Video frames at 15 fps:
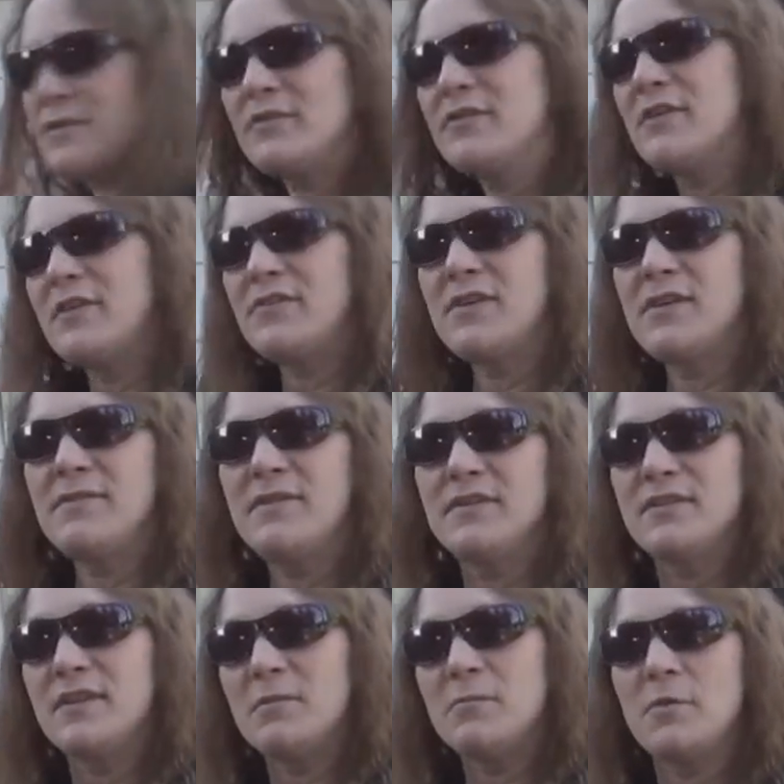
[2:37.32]
I turn on the TV,
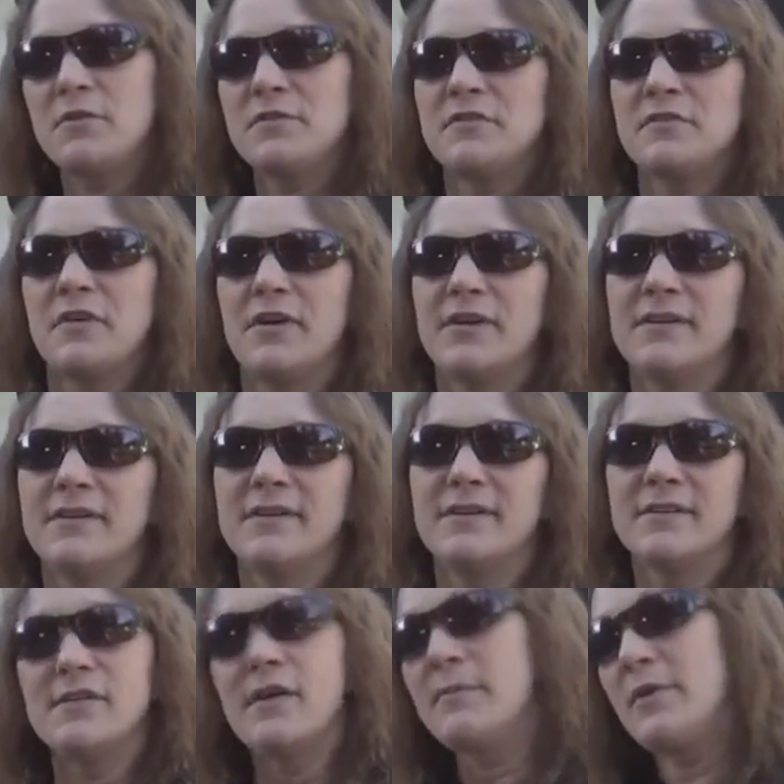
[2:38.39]
and Skin Wars is on.
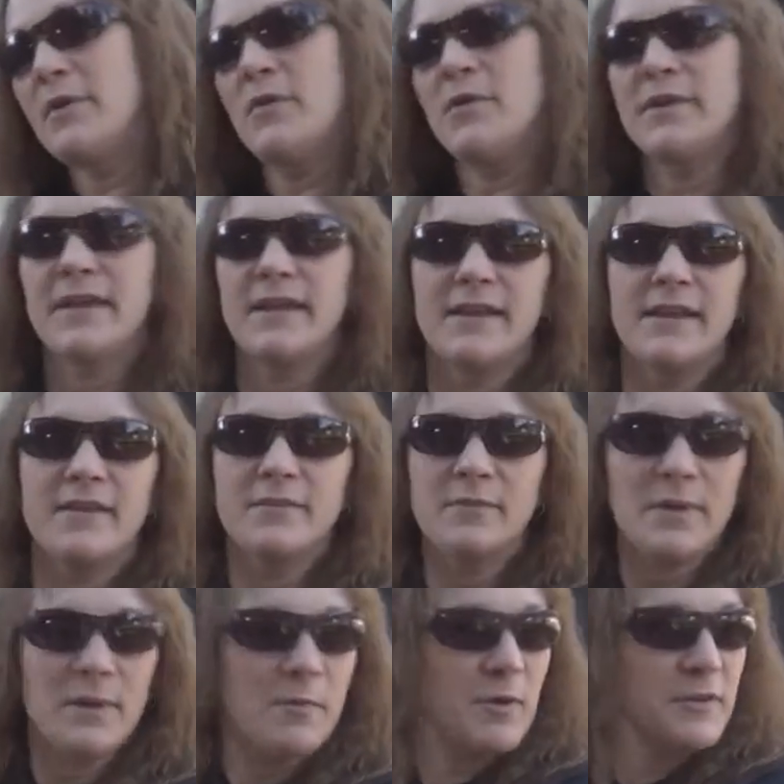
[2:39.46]
So I'm recording it now
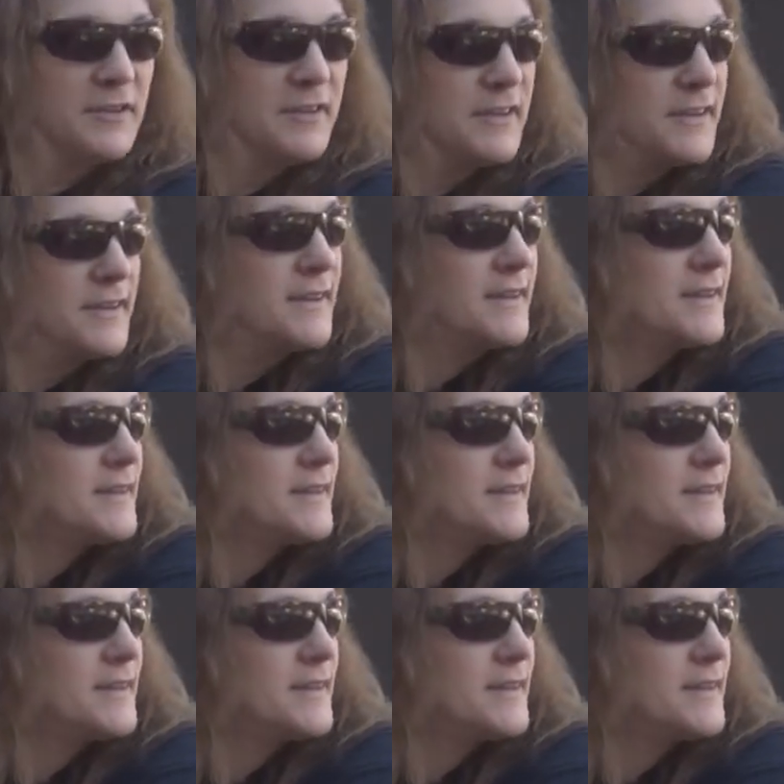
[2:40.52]
so we can watch it tonight.